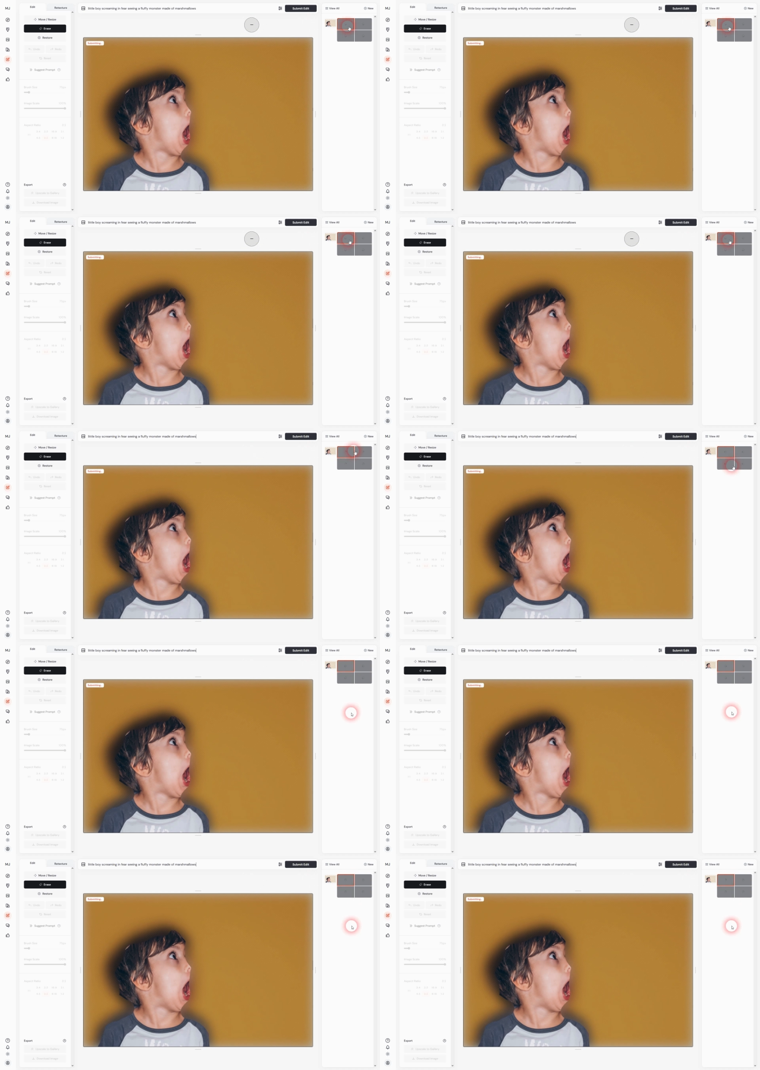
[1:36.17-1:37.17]

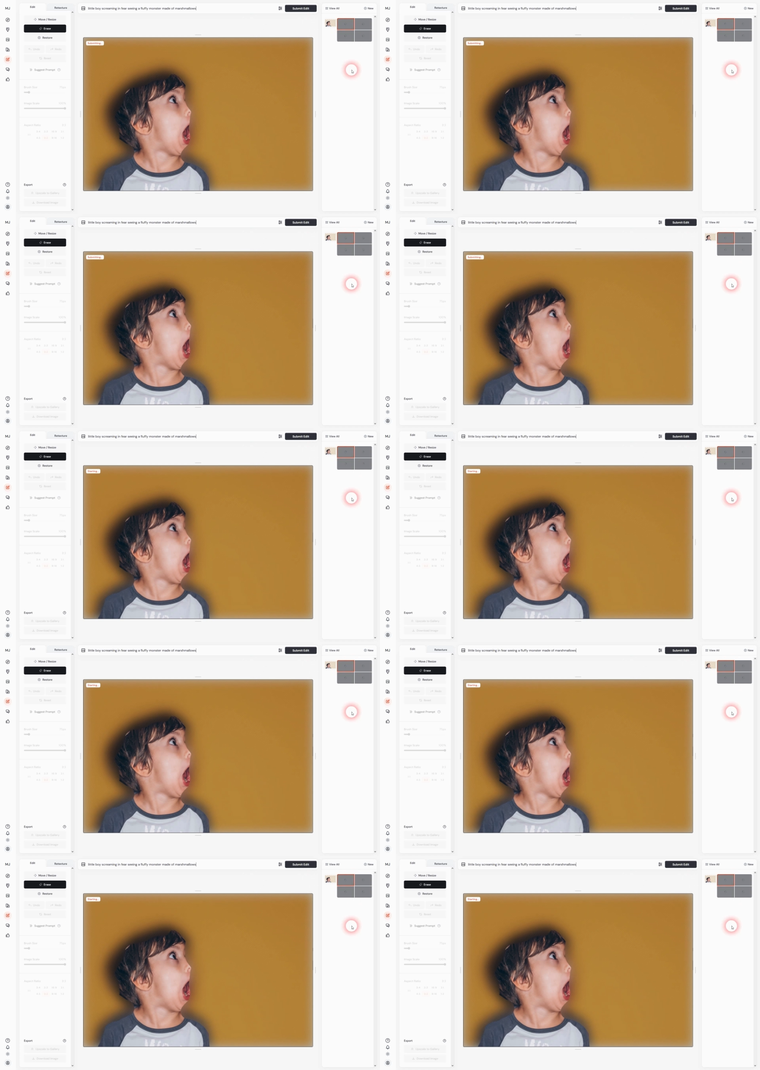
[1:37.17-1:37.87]
(no one is talking)